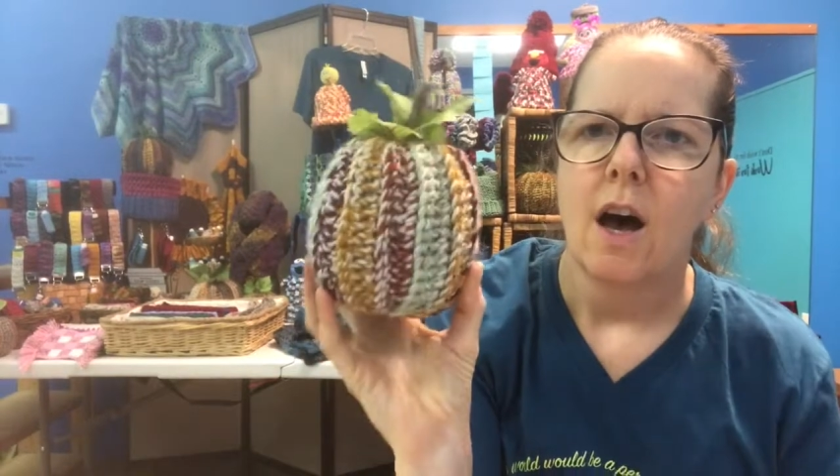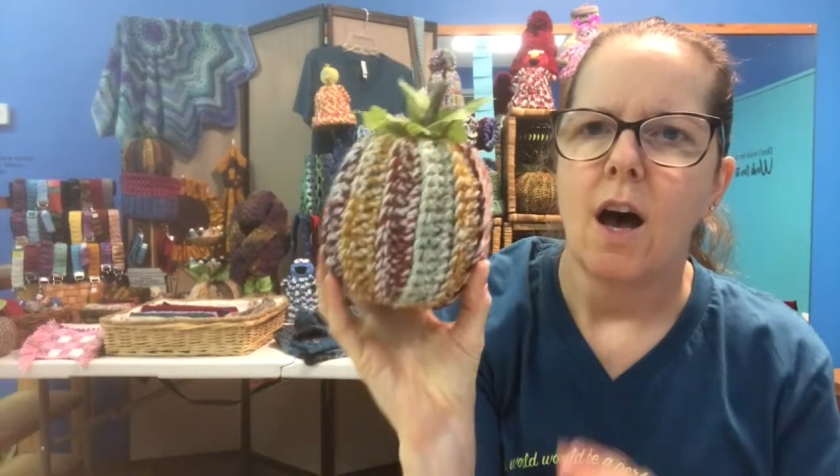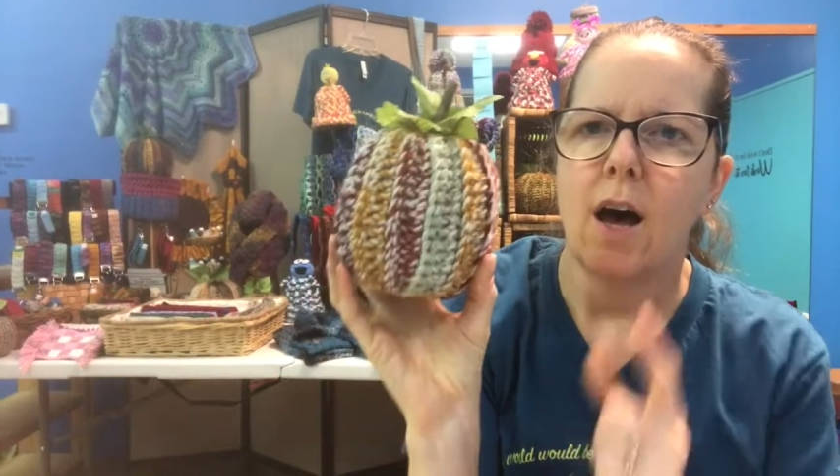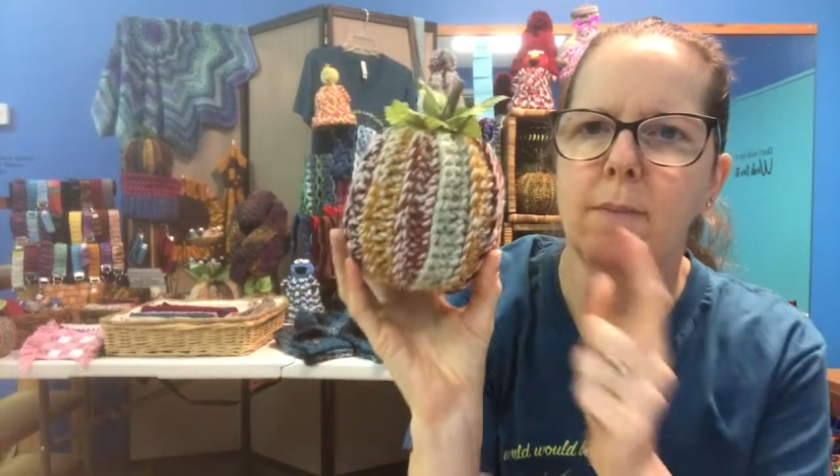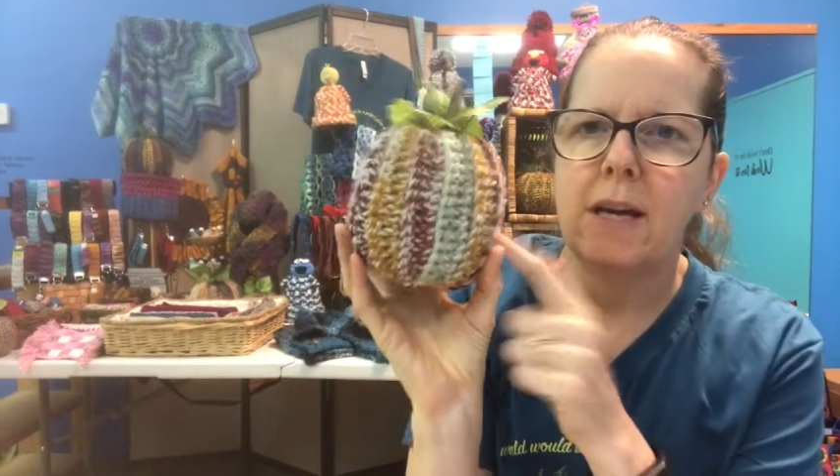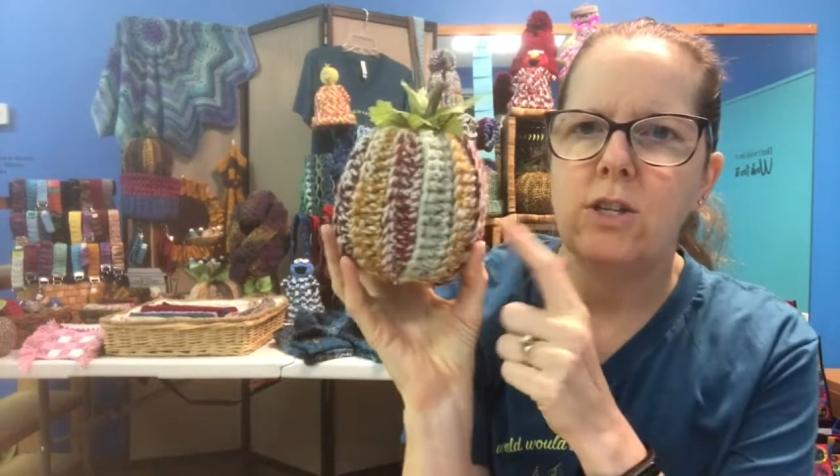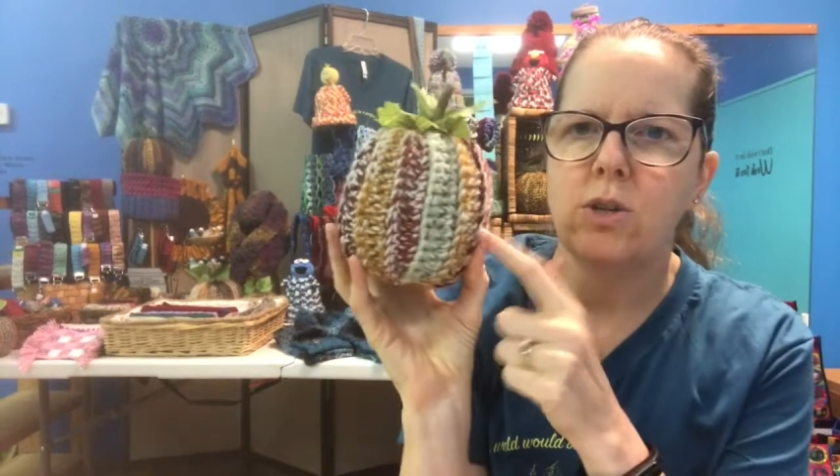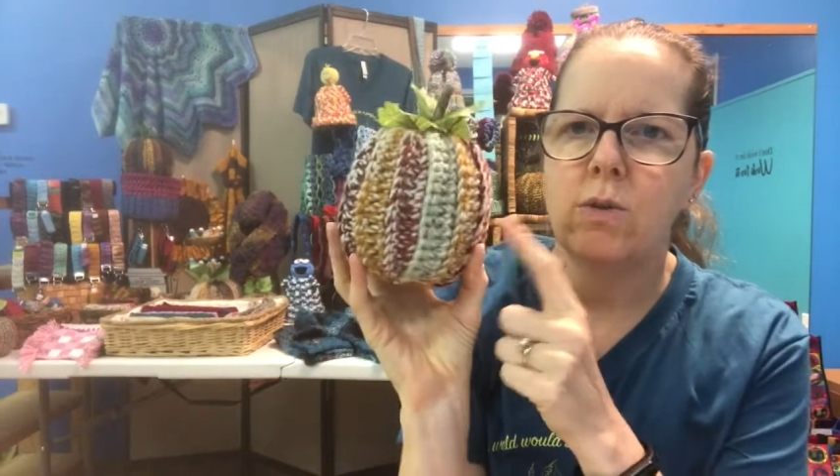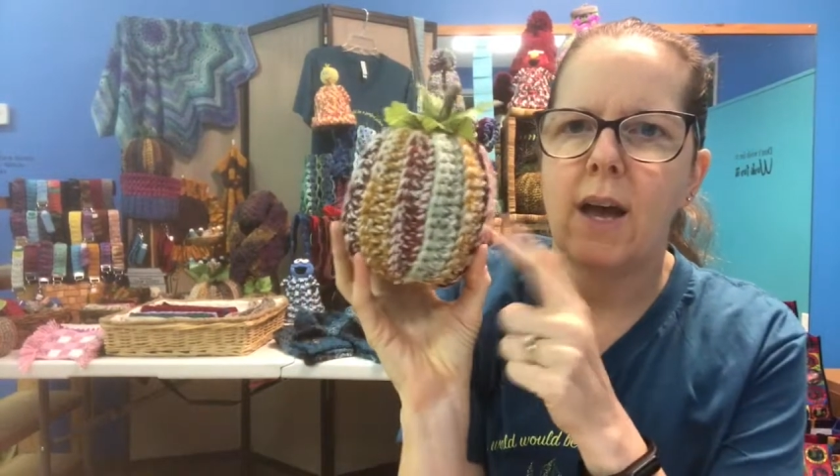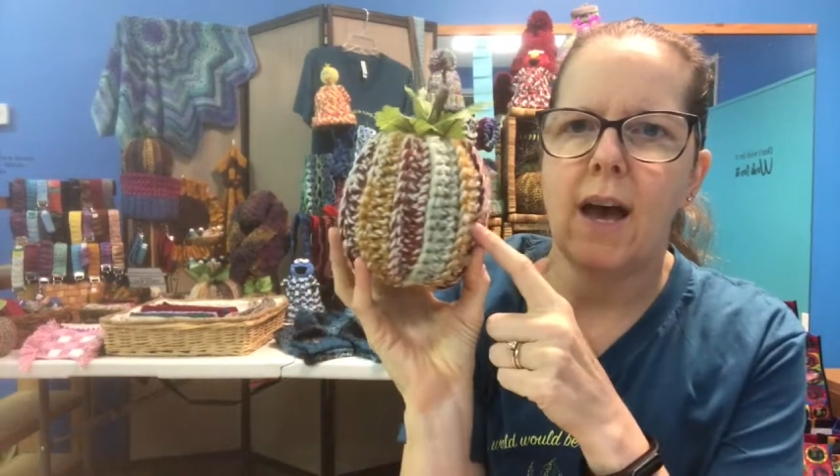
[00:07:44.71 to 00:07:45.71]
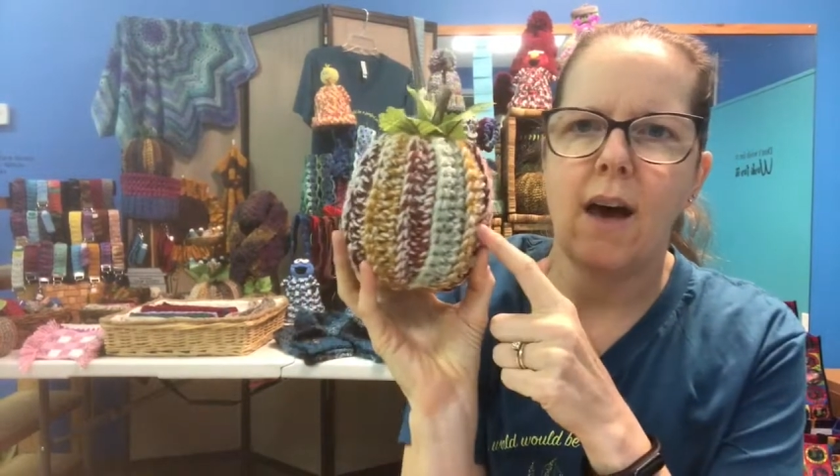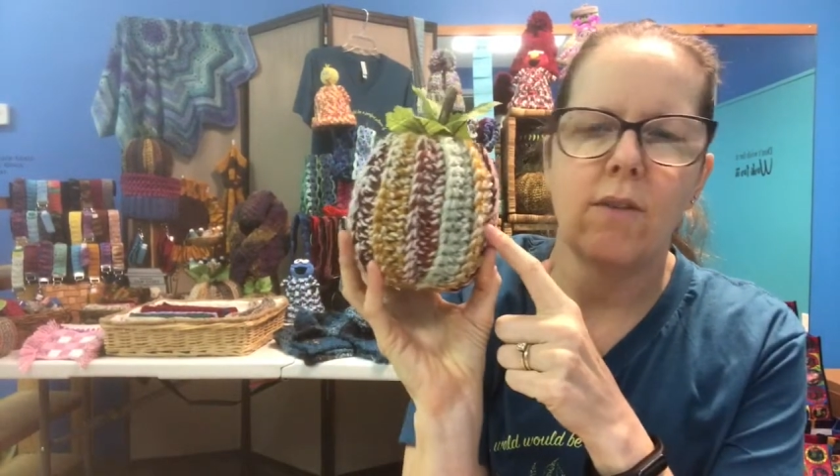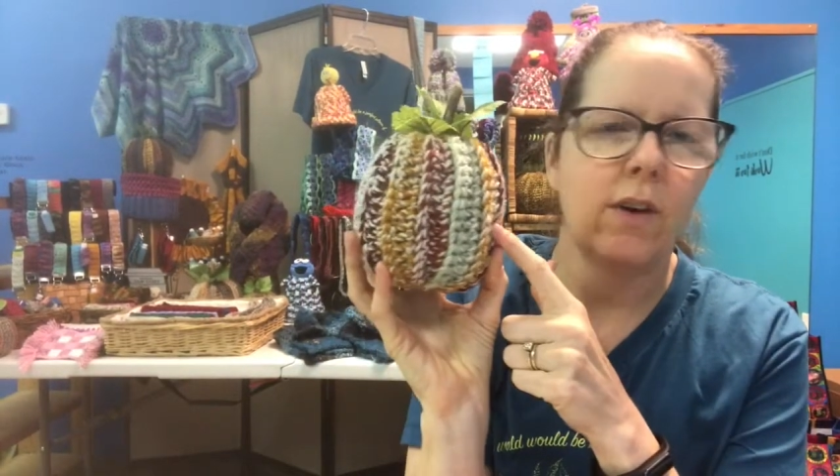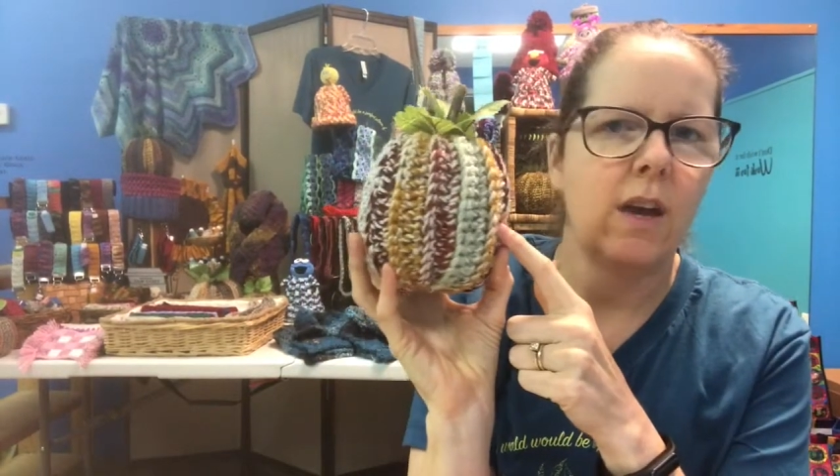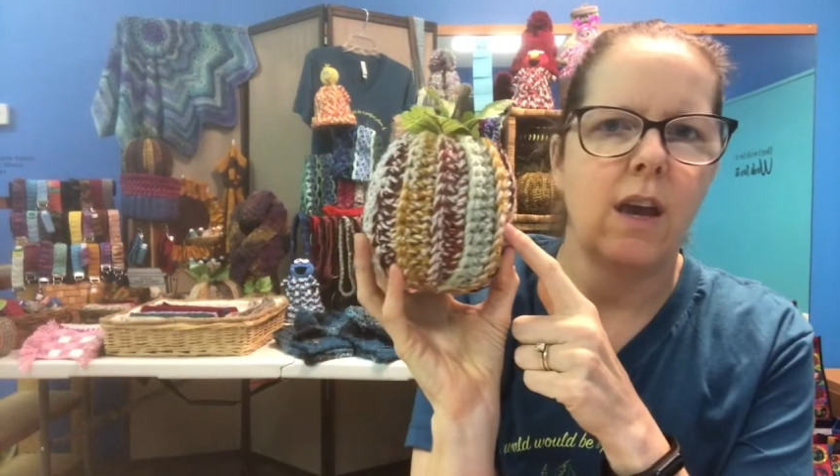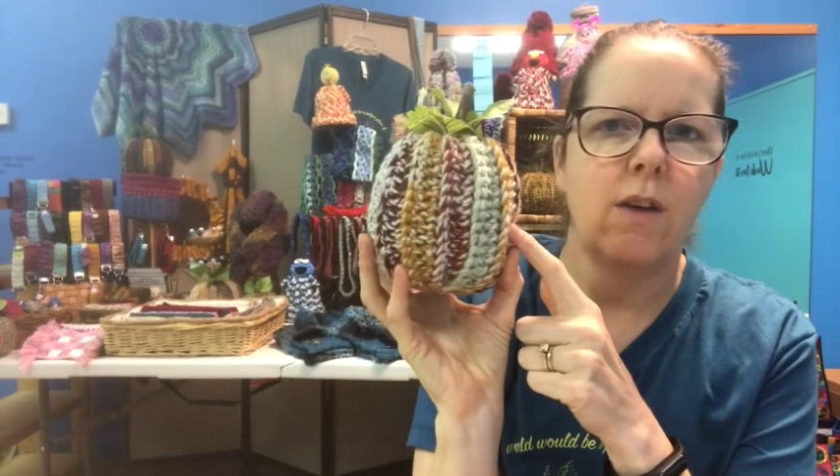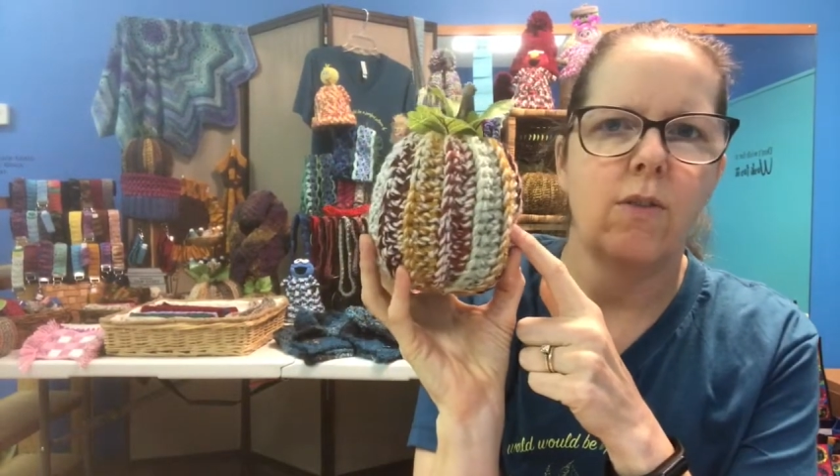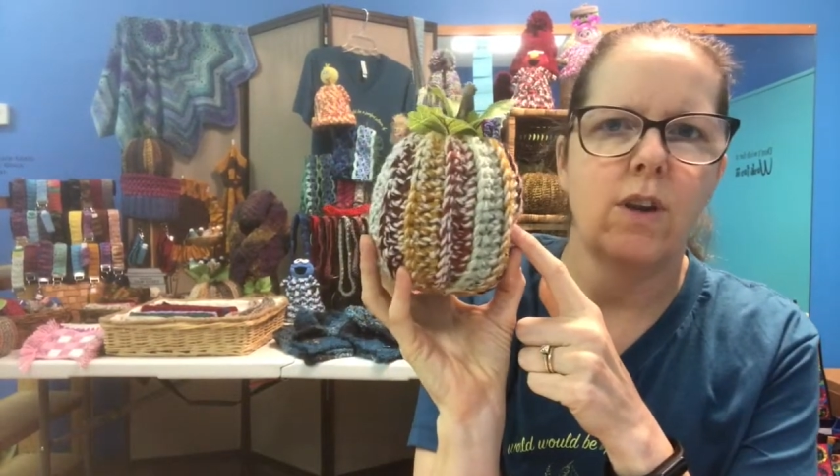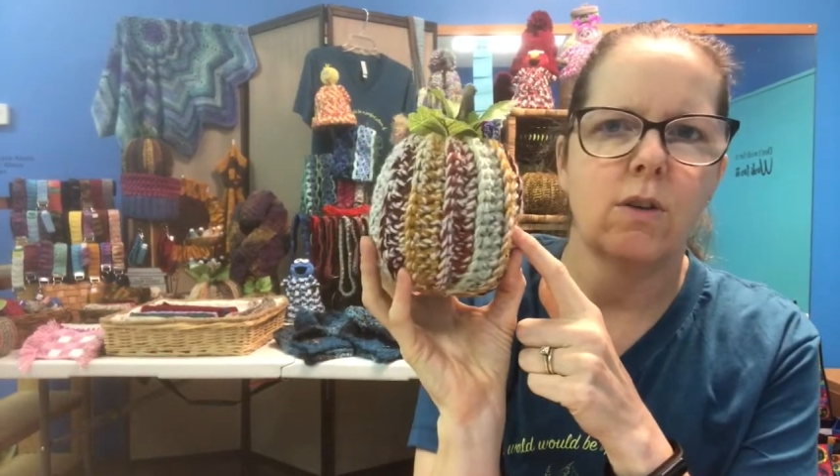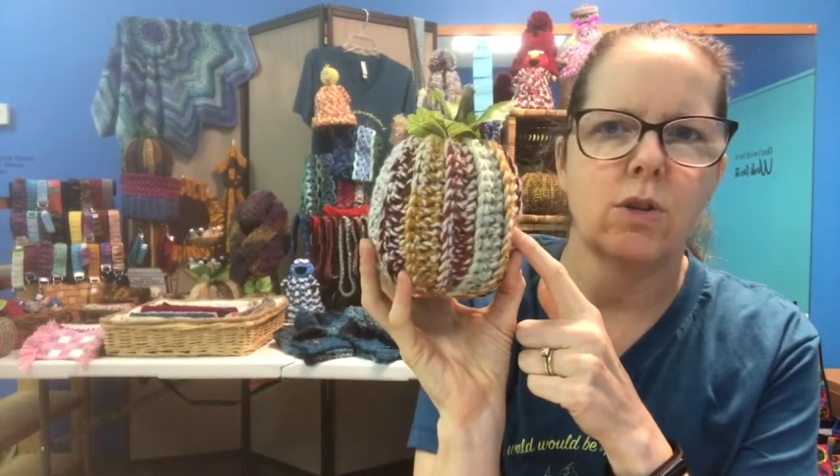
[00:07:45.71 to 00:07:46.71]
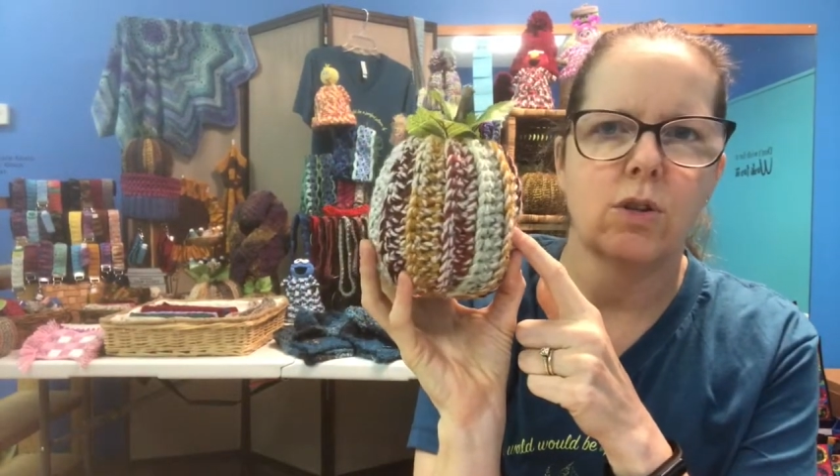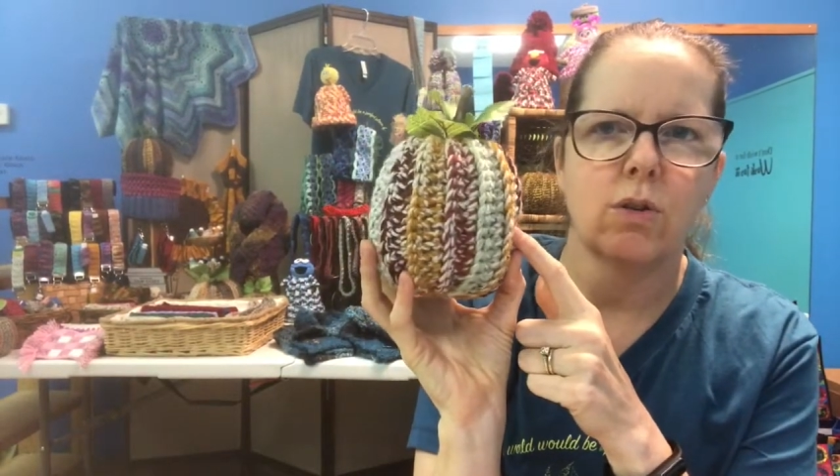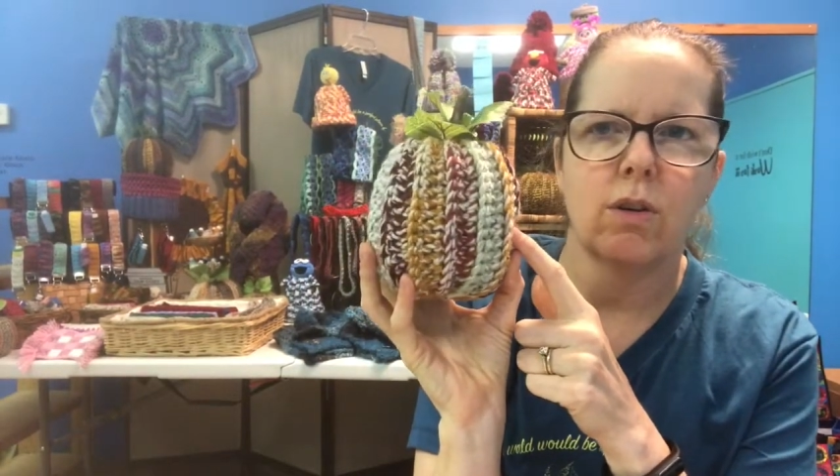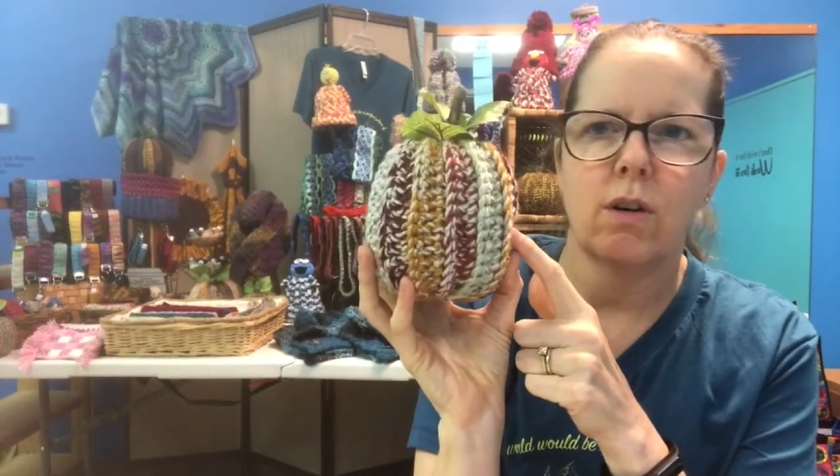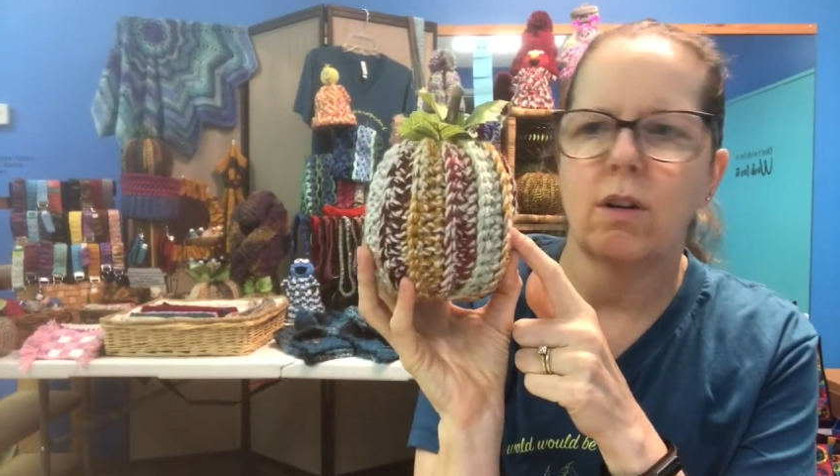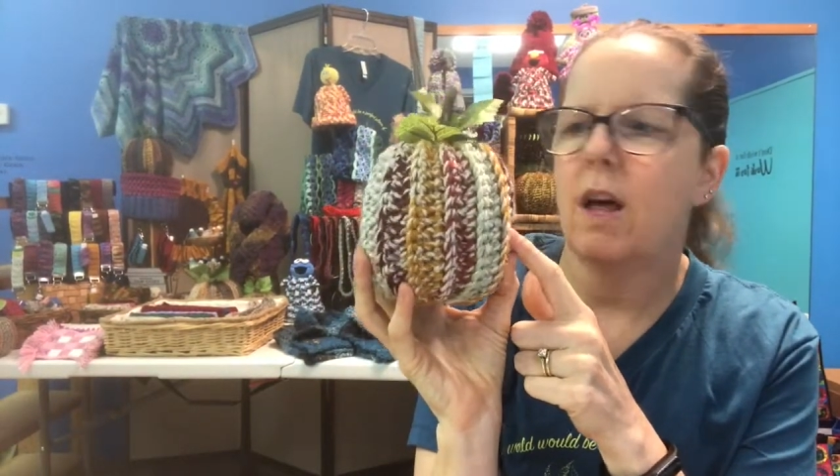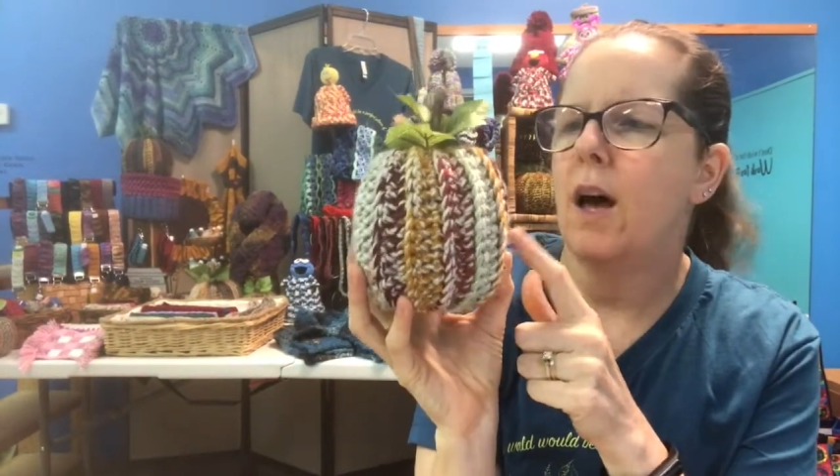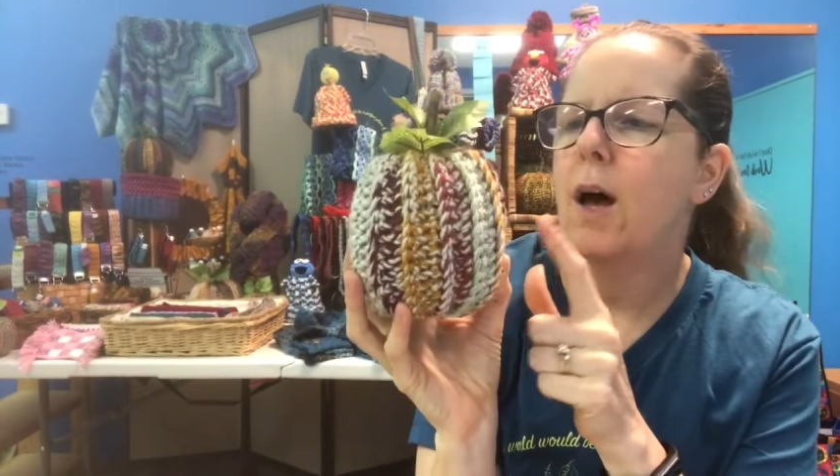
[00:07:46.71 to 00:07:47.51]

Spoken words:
I do have a video tutorial